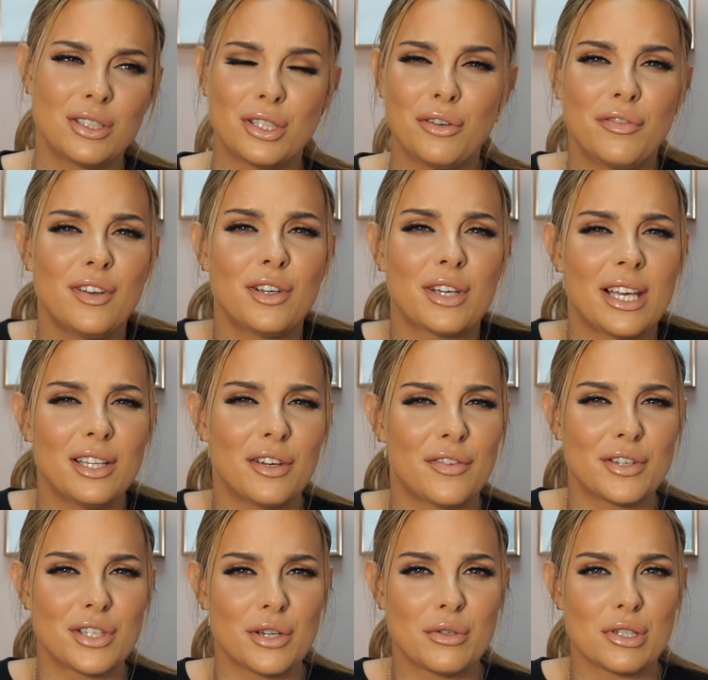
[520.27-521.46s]
Don't feel guilty
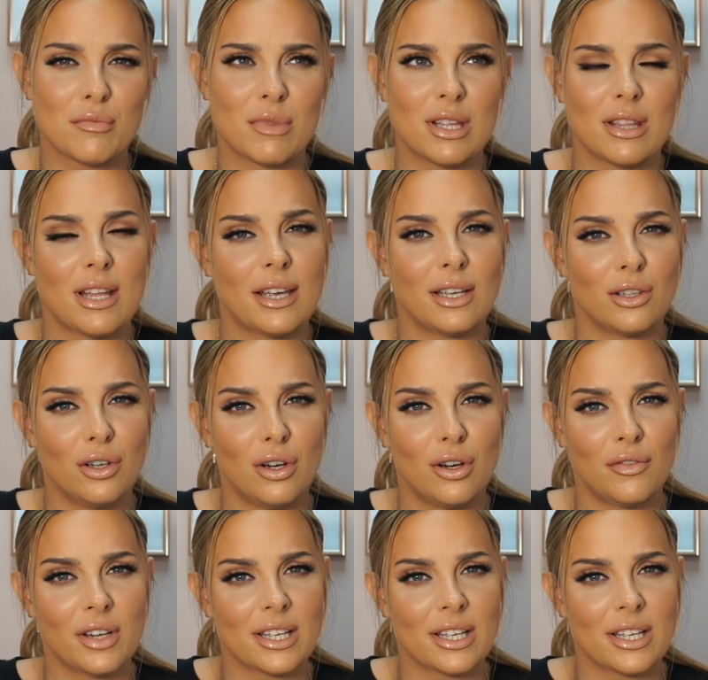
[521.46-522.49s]
for doing something that you love.